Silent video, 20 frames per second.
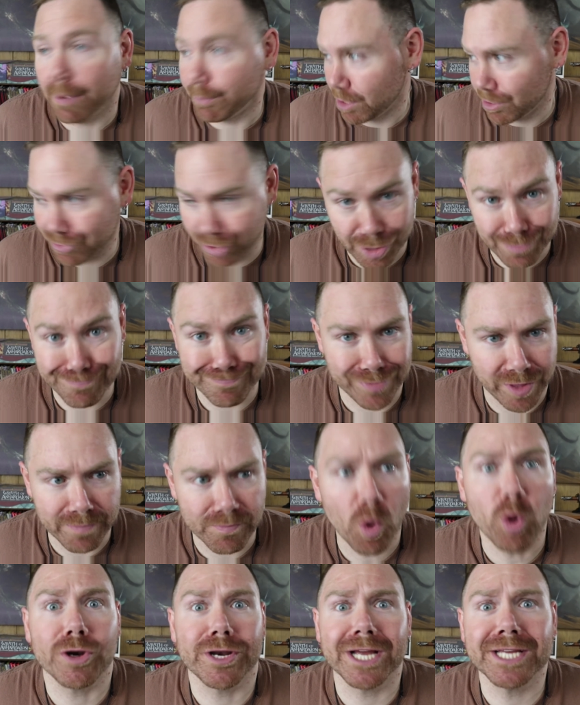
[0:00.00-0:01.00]
I mean, the, the
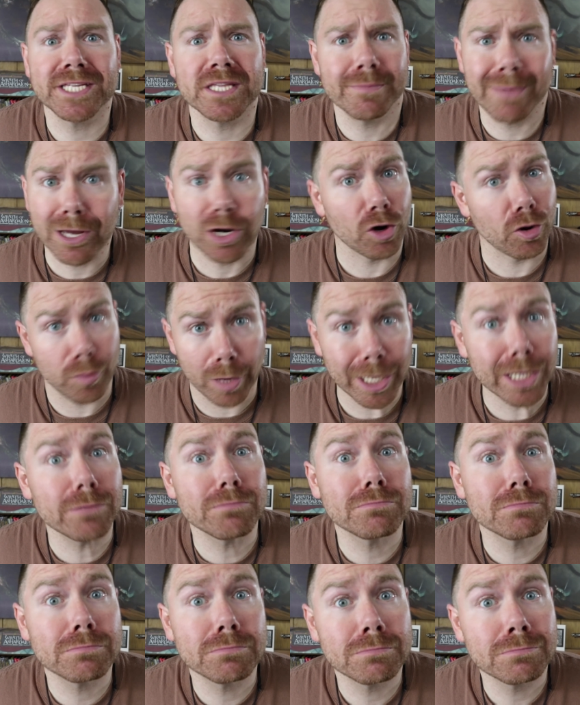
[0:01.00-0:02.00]
more dice, the better, right?